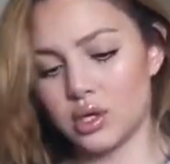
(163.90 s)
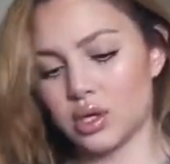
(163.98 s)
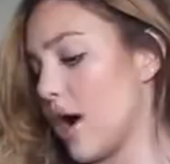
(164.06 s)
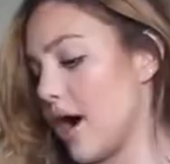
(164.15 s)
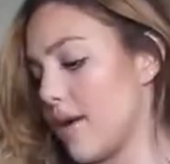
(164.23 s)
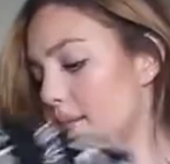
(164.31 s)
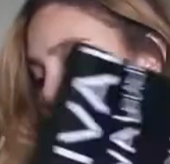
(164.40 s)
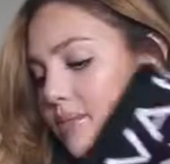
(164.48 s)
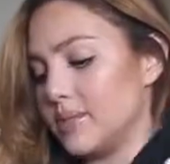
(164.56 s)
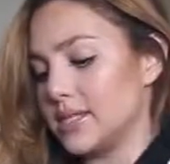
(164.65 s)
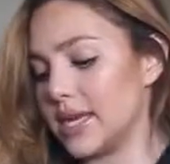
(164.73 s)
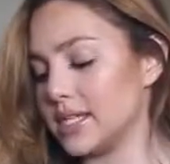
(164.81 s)
Well, I am
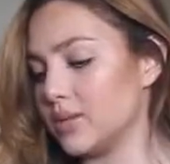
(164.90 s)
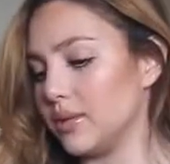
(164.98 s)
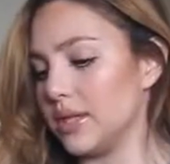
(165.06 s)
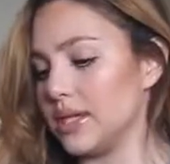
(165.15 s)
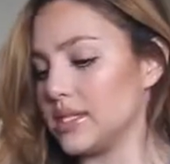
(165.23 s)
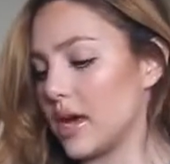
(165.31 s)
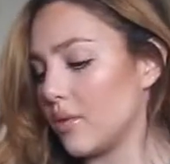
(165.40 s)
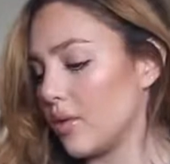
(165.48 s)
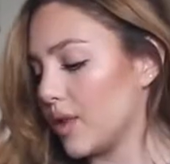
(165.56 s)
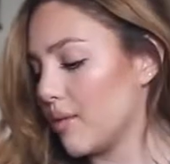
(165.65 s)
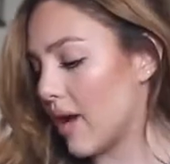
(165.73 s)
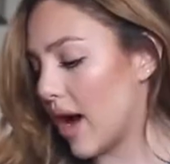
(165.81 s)
obsessed with these. I
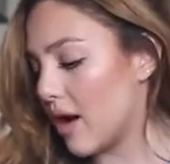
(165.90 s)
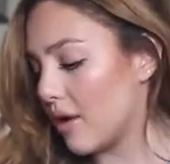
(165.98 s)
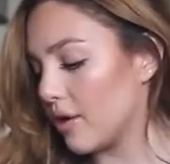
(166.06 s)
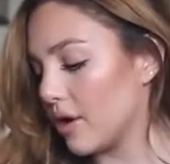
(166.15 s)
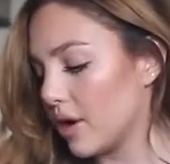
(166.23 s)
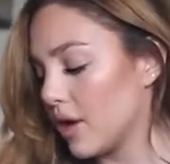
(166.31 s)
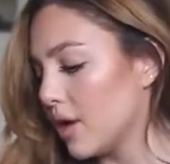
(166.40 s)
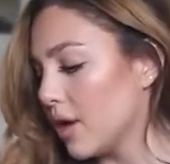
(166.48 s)
wore them out